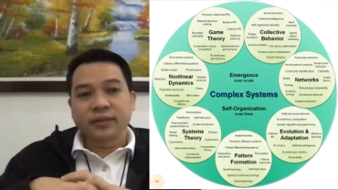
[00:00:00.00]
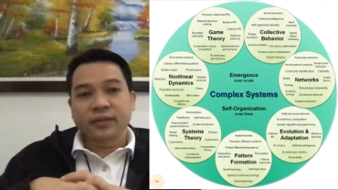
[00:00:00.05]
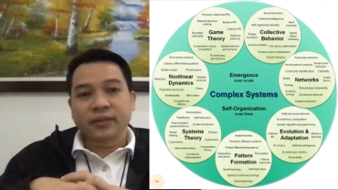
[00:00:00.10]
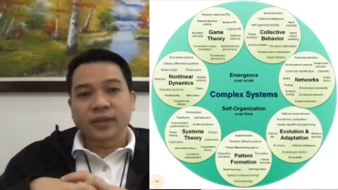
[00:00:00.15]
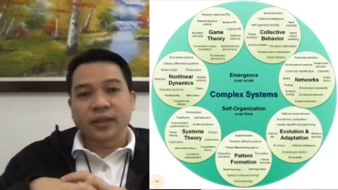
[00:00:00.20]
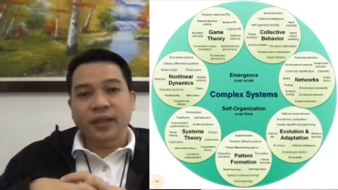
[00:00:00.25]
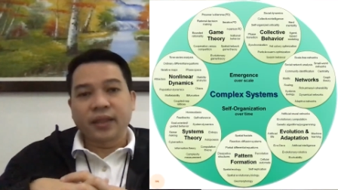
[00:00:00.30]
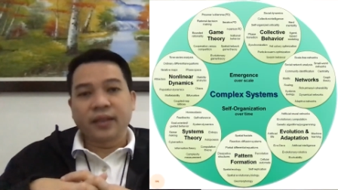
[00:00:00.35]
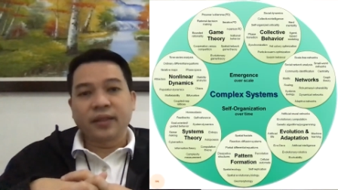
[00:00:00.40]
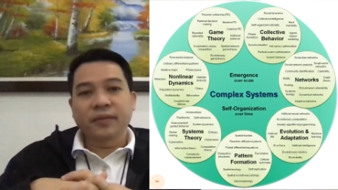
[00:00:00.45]

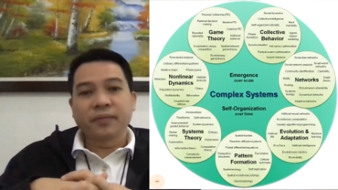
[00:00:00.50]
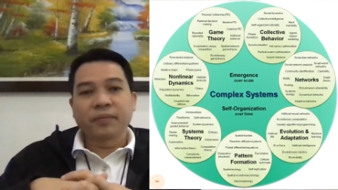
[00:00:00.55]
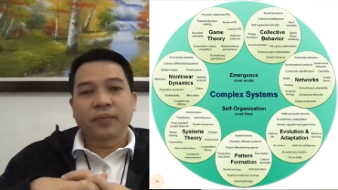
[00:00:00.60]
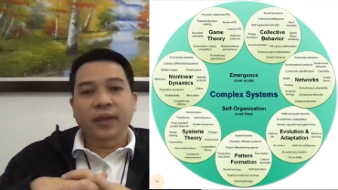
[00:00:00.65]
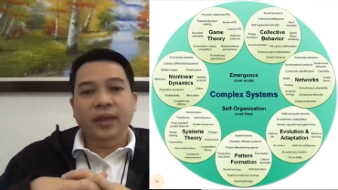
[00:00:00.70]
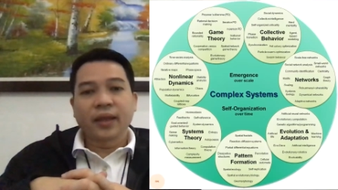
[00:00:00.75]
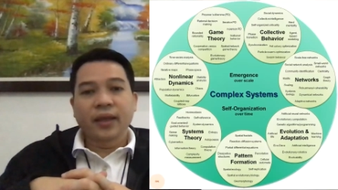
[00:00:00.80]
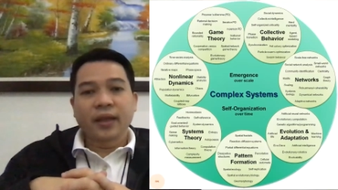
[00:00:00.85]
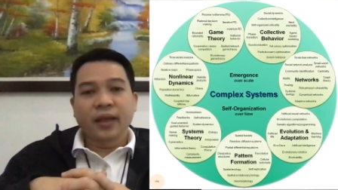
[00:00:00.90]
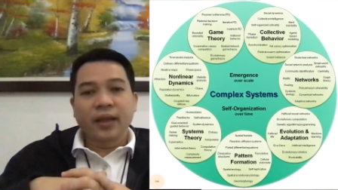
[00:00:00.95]
Okay?
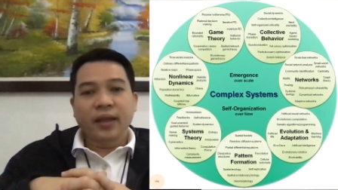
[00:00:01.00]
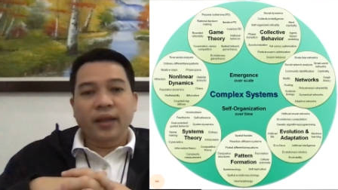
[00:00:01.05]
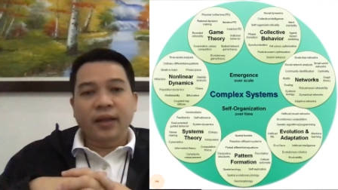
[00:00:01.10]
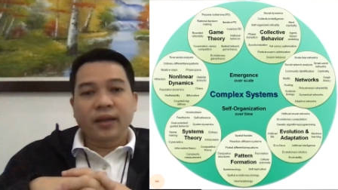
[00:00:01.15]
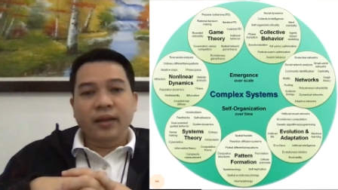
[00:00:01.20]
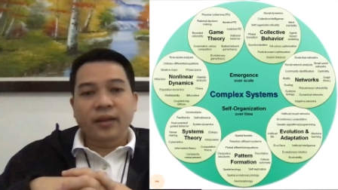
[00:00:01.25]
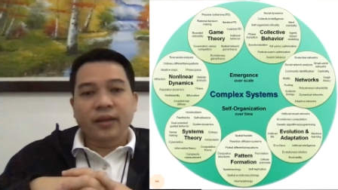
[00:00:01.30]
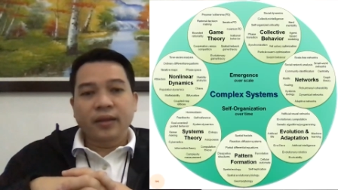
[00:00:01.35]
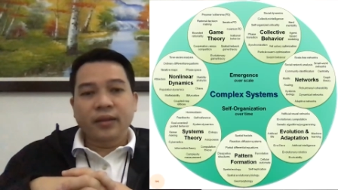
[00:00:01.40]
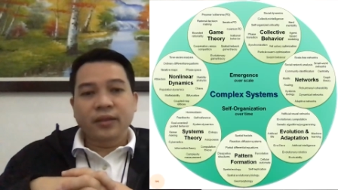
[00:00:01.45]

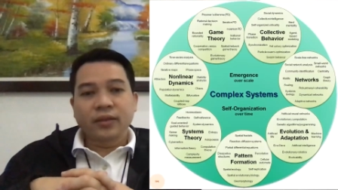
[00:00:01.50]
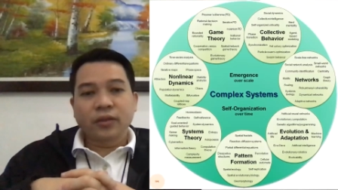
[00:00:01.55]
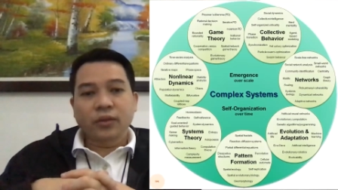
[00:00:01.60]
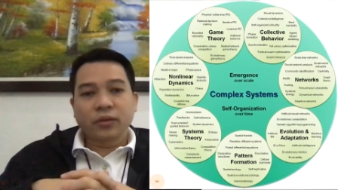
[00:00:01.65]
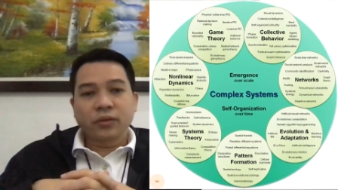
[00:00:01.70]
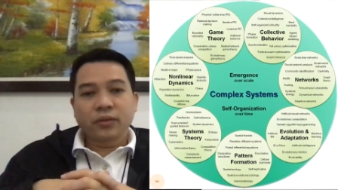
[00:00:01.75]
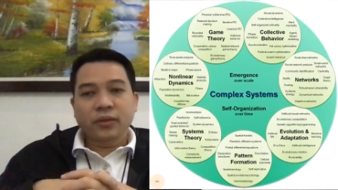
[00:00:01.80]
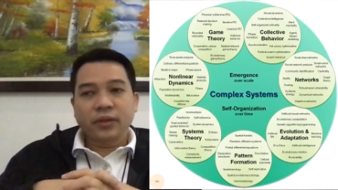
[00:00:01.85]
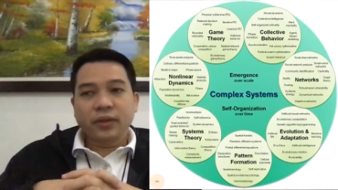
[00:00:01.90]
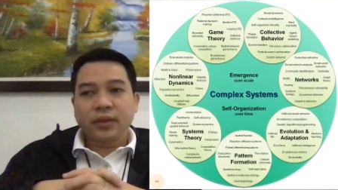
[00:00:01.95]

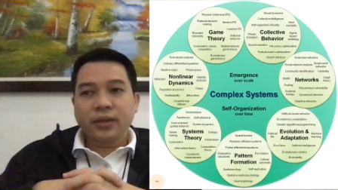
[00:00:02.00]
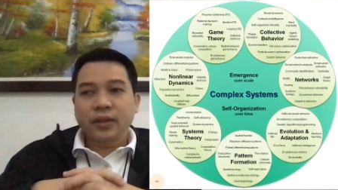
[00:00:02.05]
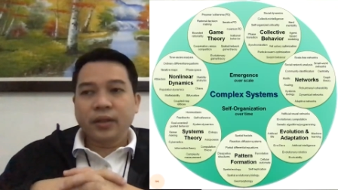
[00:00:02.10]
So